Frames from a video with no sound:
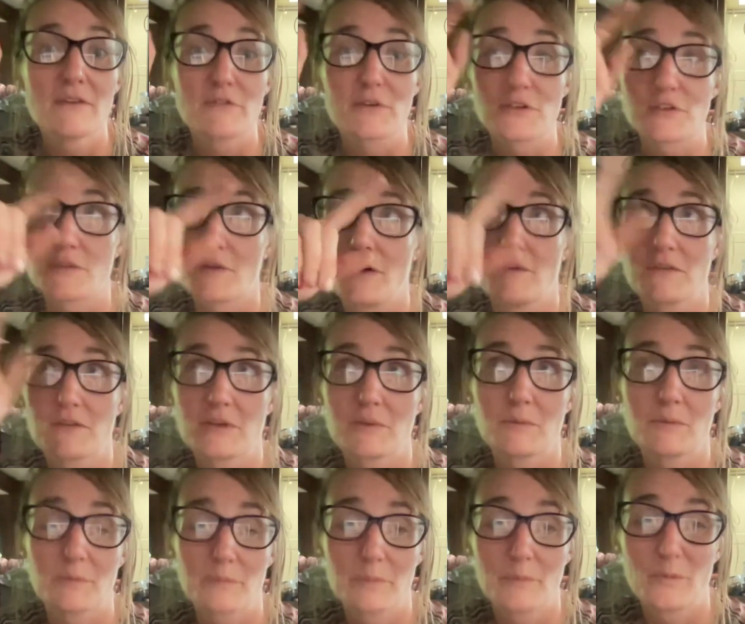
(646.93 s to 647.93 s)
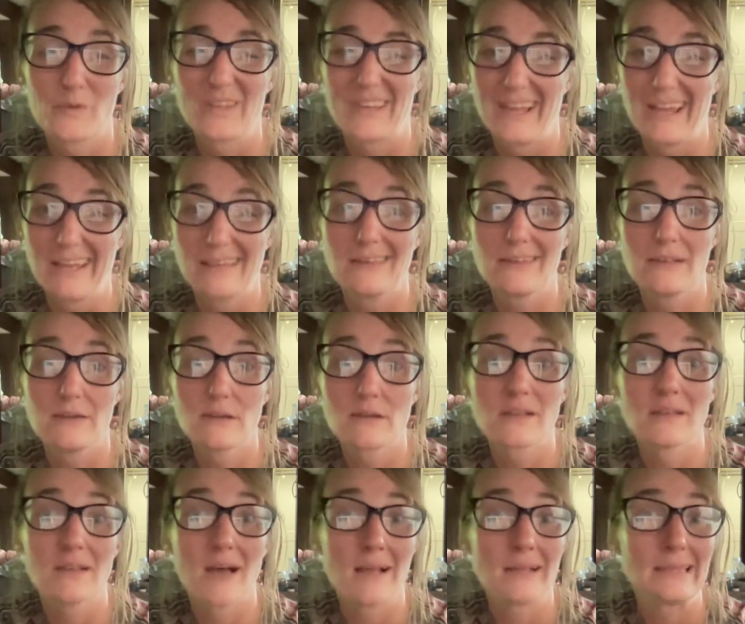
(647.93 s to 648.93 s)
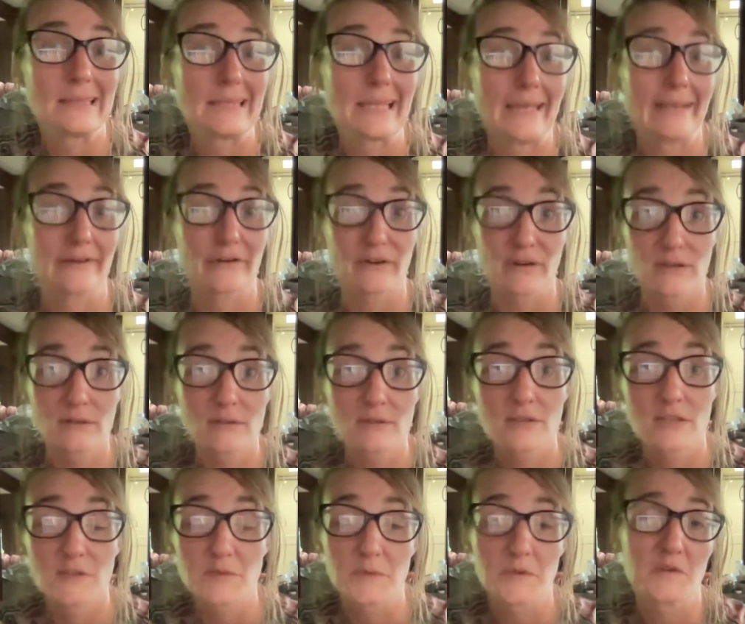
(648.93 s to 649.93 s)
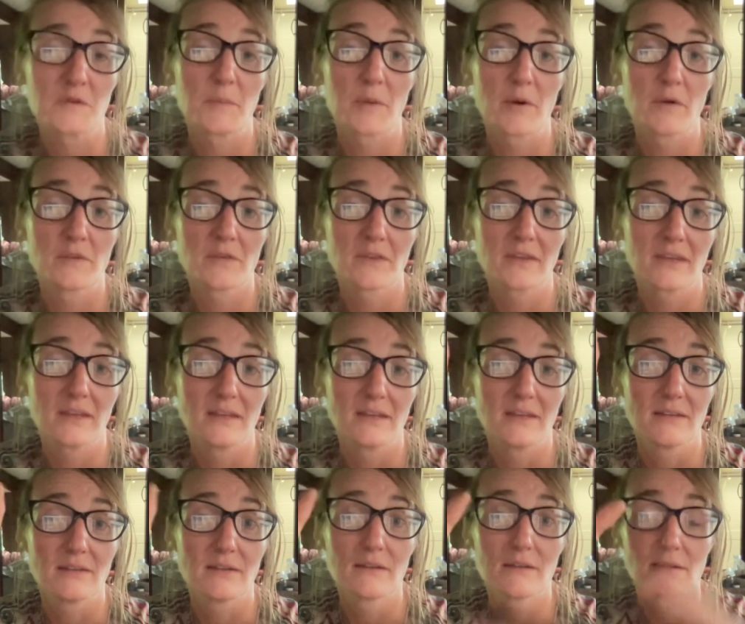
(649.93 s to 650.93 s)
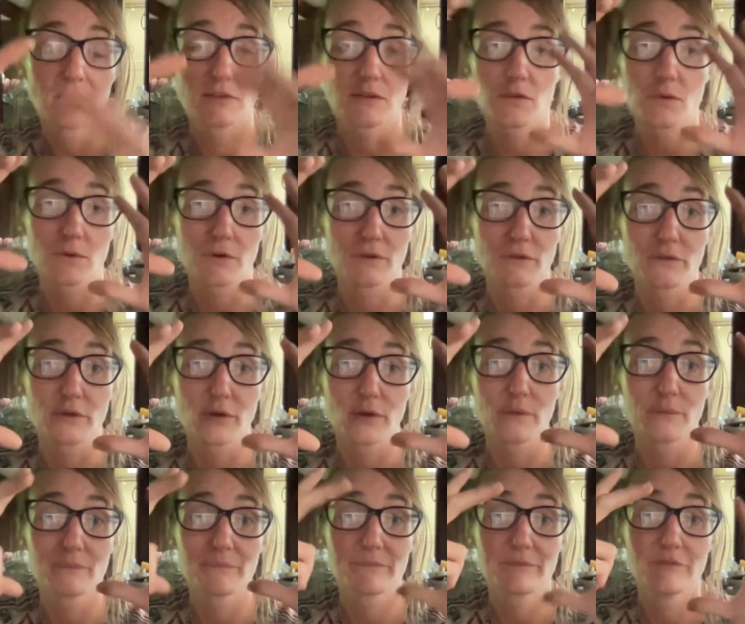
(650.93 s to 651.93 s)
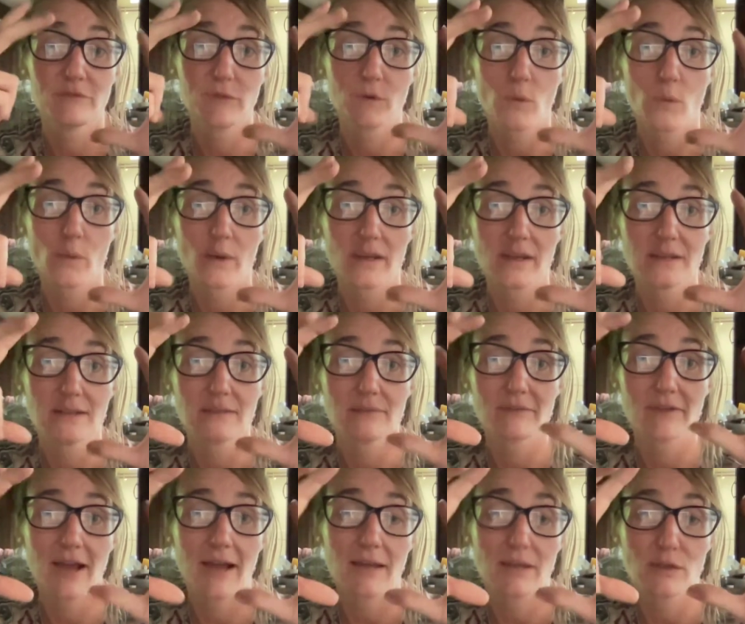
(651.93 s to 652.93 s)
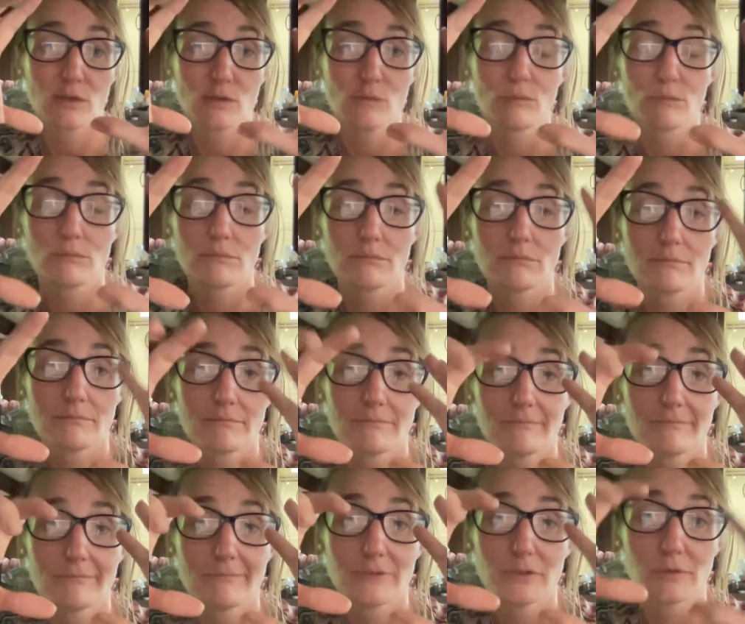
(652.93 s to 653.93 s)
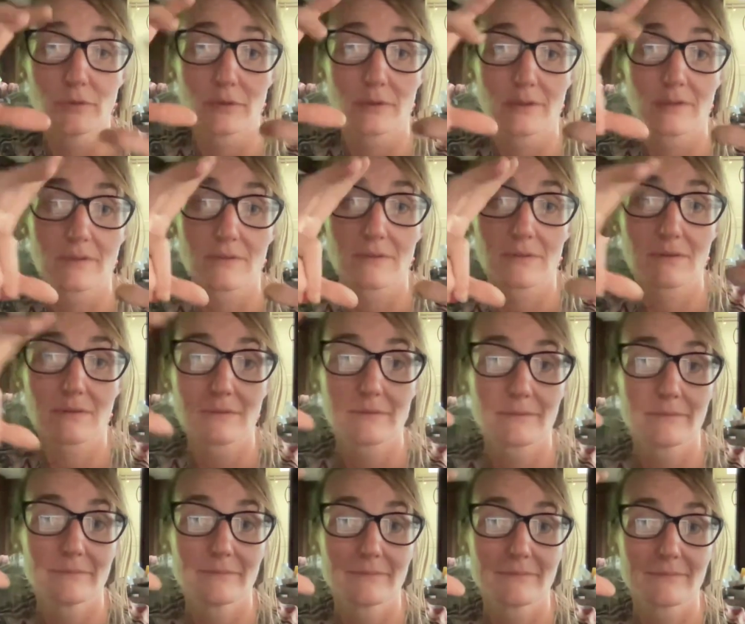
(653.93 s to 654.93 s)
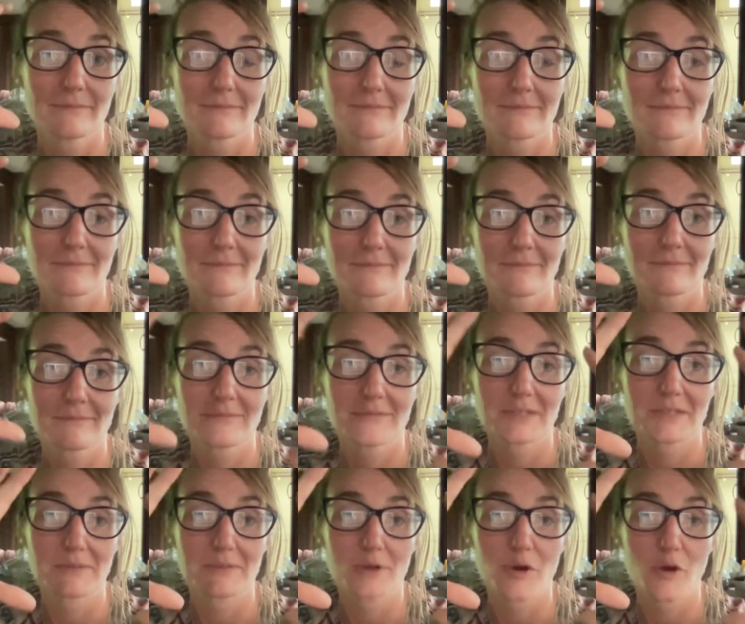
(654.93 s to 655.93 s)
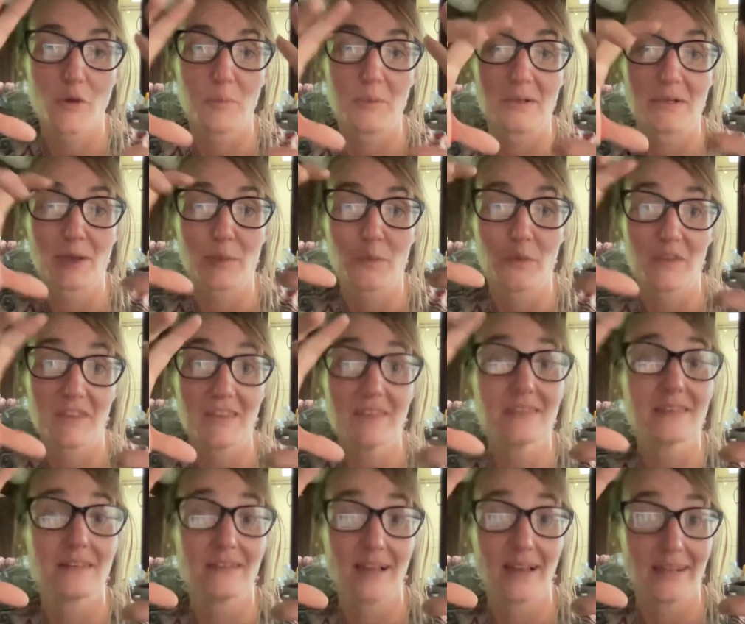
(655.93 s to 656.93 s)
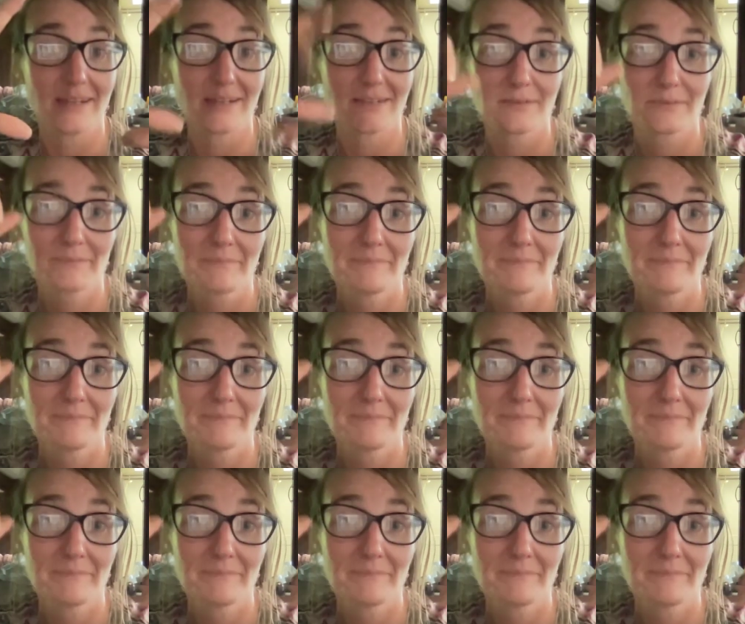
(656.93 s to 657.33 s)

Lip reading: First of all, everything would likely look a lot lighter because we're supposedly in a sort of a void vacuum uterus that opened up within the light.